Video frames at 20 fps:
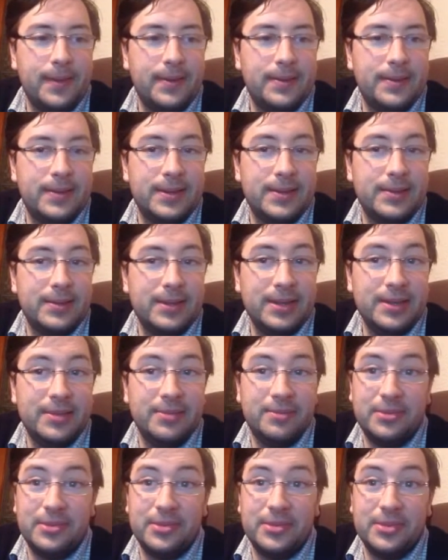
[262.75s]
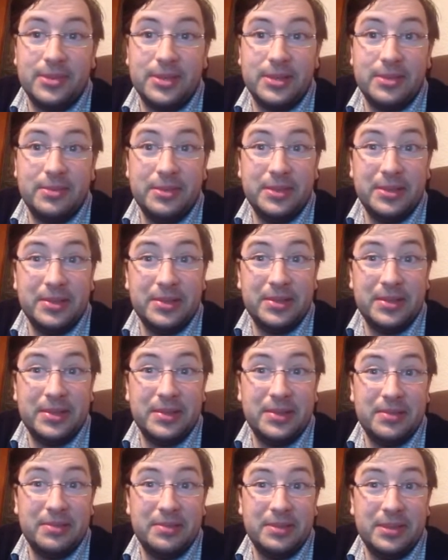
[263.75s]
So yeah, pretty much
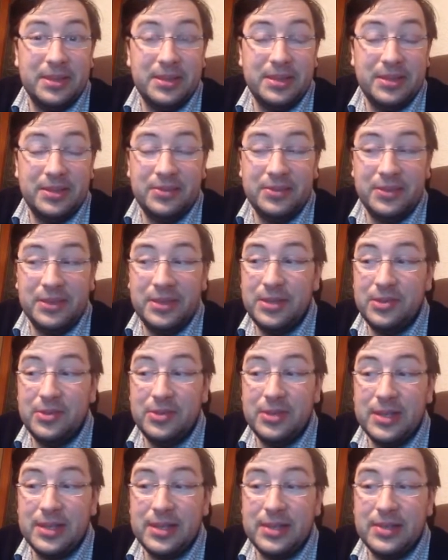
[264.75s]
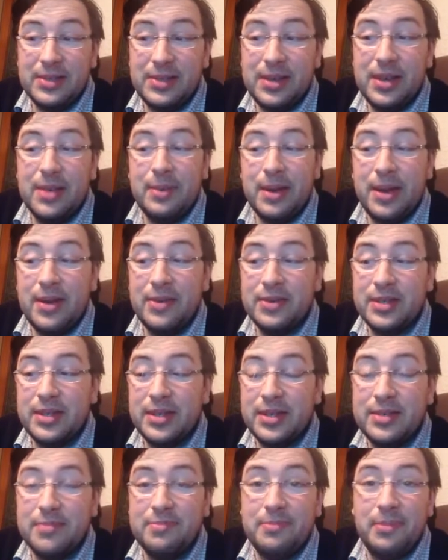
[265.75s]
that's about it. Really, all I can say about it.
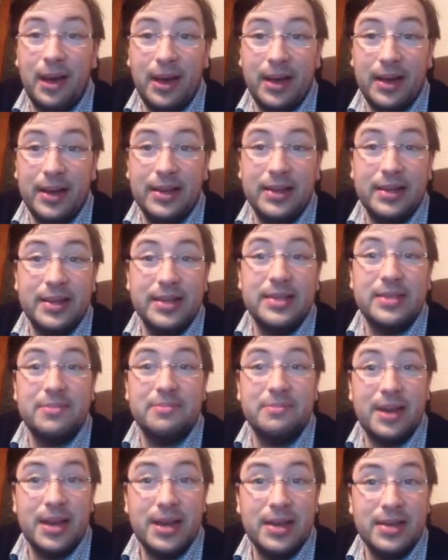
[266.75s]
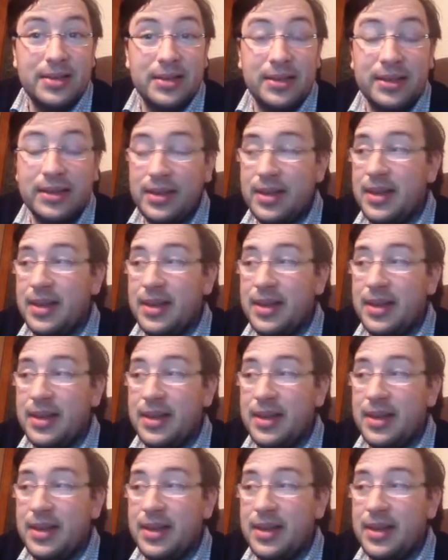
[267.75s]
Buy it. It's amazing.